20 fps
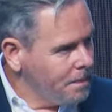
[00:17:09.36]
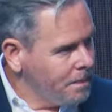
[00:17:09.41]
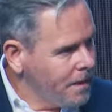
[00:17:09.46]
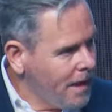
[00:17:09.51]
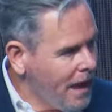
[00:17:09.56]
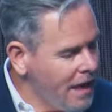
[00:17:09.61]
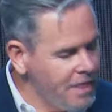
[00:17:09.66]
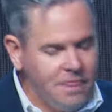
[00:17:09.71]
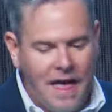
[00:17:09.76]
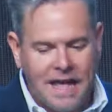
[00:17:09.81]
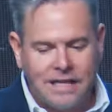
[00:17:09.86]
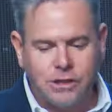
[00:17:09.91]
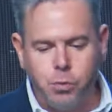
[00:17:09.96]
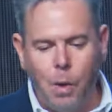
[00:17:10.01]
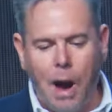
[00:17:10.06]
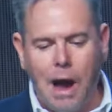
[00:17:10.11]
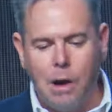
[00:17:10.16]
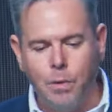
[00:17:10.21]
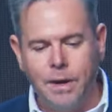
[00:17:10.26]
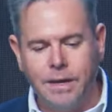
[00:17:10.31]
And that's
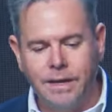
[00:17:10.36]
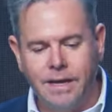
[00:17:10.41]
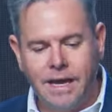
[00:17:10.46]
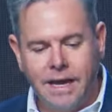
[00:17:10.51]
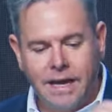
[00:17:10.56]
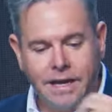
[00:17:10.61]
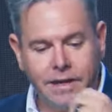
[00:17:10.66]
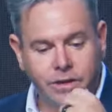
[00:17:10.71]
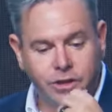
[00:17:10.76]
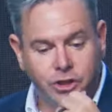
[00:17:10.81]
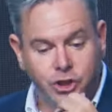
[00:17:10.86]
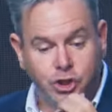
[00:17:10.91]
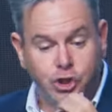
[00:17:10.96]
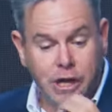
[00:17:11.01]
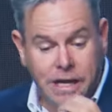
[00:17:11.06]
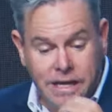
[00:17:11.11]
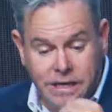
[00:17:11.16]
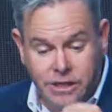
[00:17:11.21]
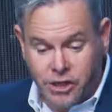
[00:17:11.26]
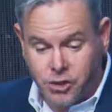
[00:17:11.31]
why we need
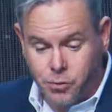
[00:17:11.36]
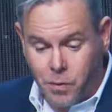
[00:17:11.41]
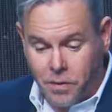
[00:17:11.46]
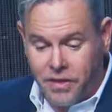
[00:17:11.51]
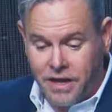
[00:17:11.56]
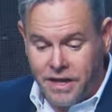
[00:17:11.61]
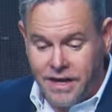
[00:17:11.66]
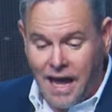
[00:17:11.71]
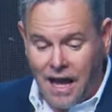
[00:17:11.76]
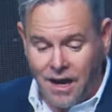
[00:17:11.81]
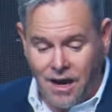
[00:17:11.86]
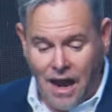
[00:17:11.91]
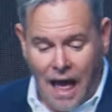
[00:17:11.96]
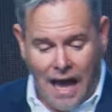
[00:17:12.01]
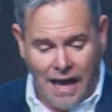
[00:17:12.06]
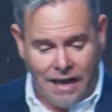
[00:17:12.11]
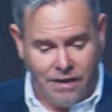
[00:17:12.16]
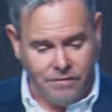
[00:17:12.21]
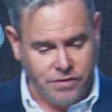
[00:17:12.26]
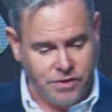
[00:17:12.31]
Jesus within our
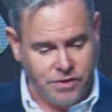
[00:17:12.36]
lives.